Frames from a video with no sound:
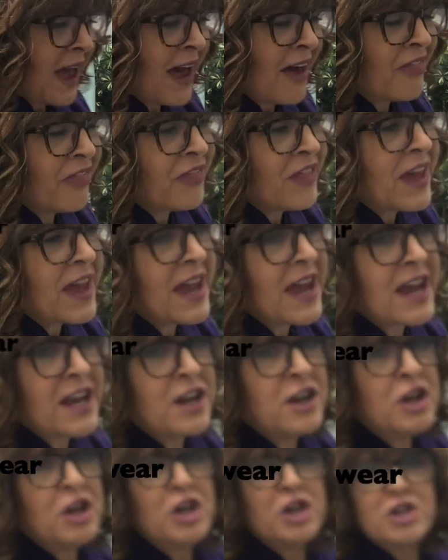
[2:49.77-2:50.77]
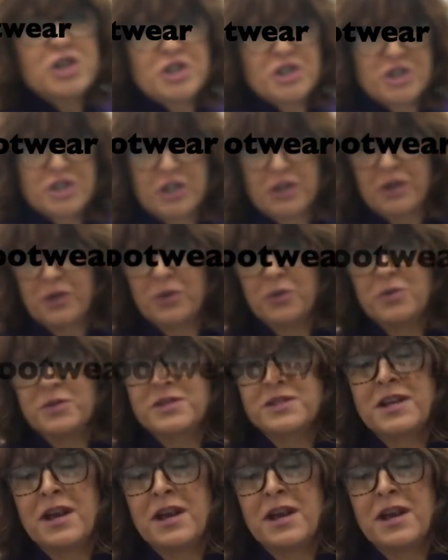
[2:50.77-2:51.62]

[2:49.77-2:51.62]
And then shoes.